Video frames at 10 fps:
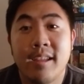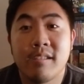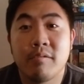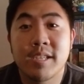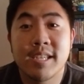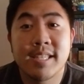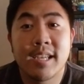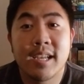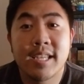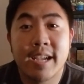which is
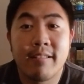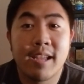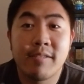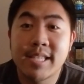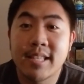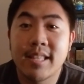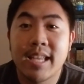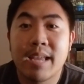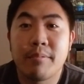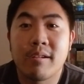a channel I recently
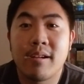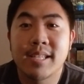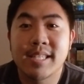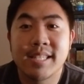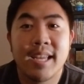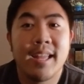came across,